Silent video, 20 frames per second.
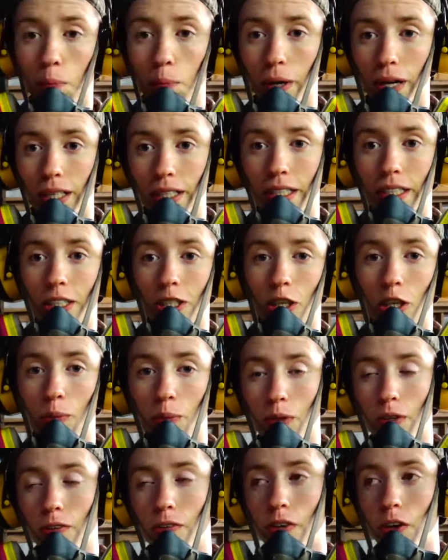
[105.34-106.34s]
But as a
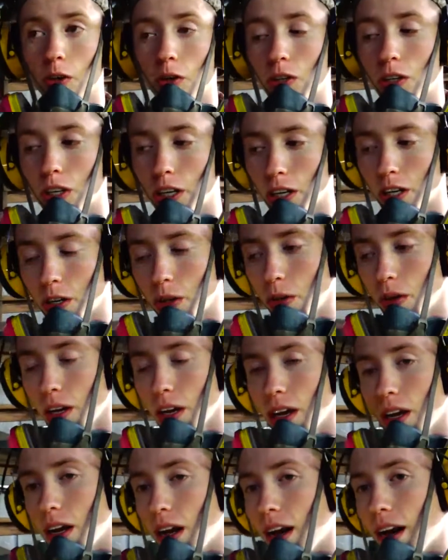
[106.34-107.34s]
couple of y'all know,
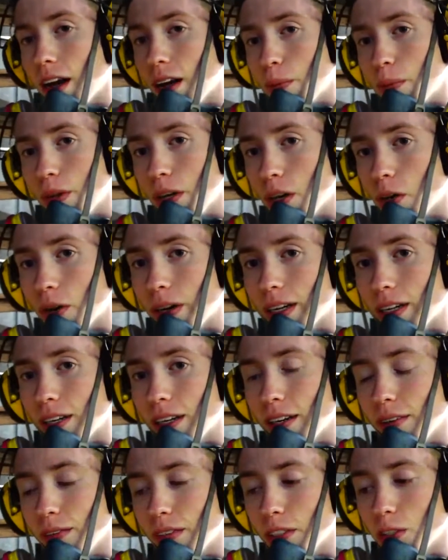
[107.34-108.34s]
I have been going
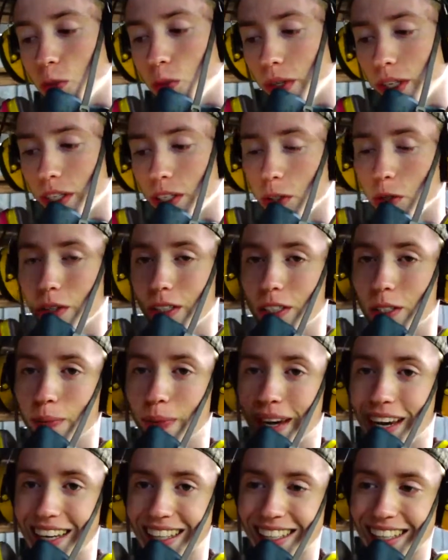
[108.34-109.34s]
live this week doing some
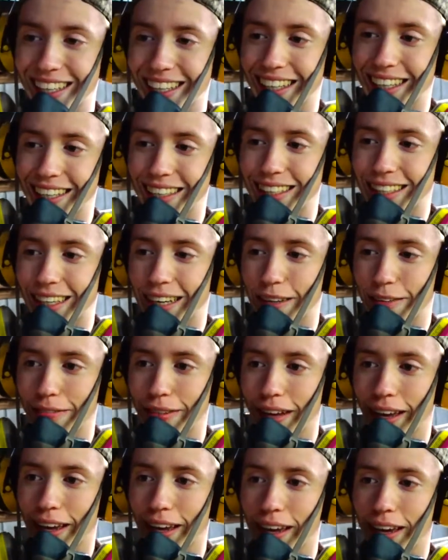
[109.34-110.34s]
hand sanding stuff,
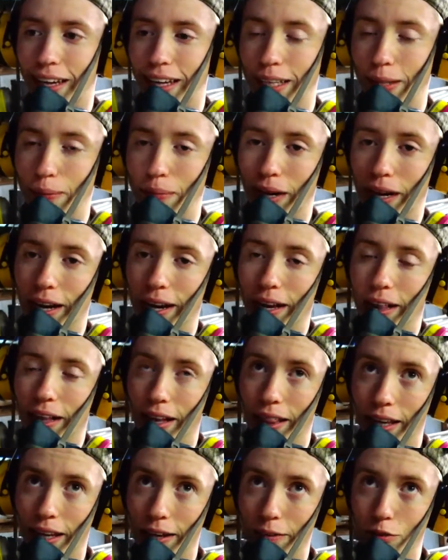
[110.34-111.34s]
and in my
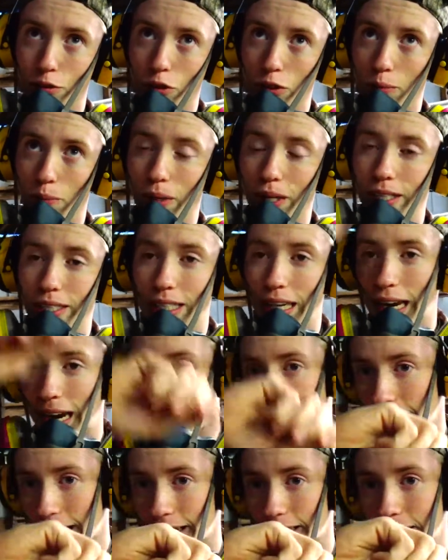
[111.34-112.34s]
live stream last
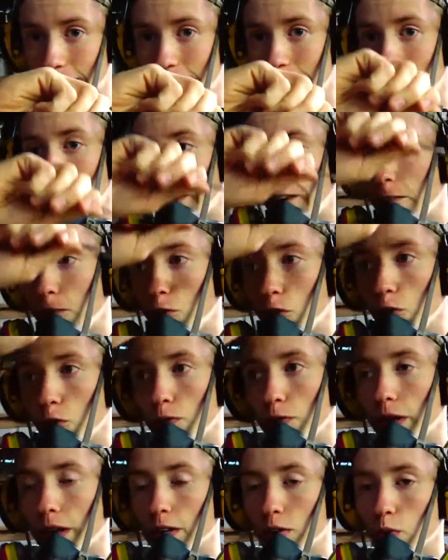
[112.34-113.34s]
night, if you
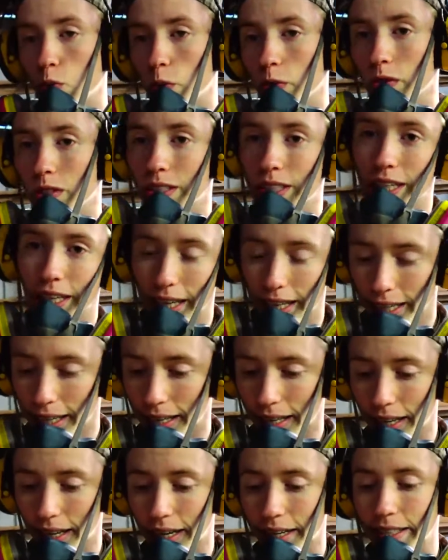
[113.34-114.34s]
fast forward to the end of
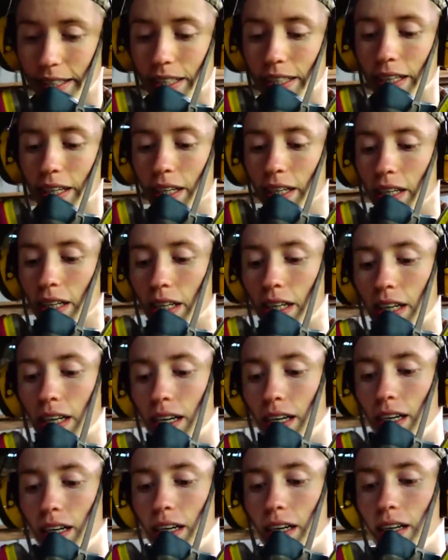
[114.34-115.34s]
that,
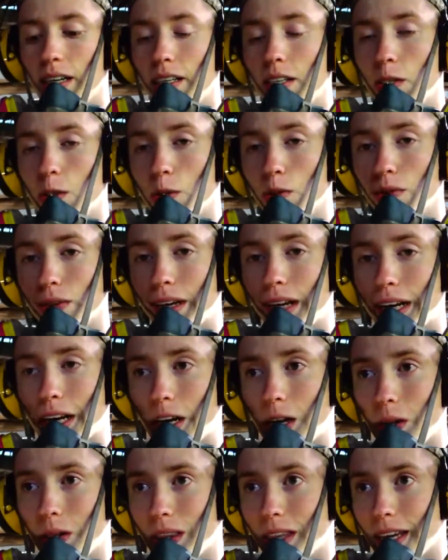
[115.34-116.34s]
you'll find
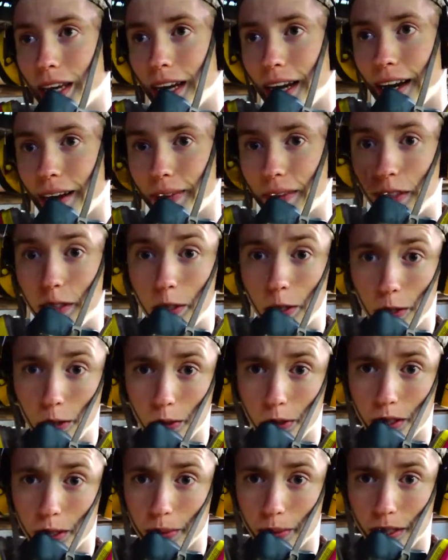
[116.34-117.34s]
out that I had to do
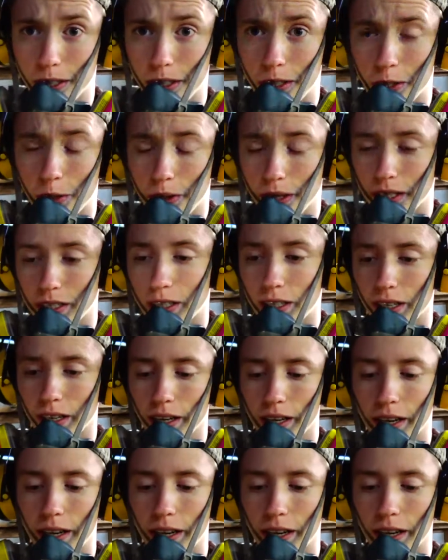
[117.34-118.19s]
something to it.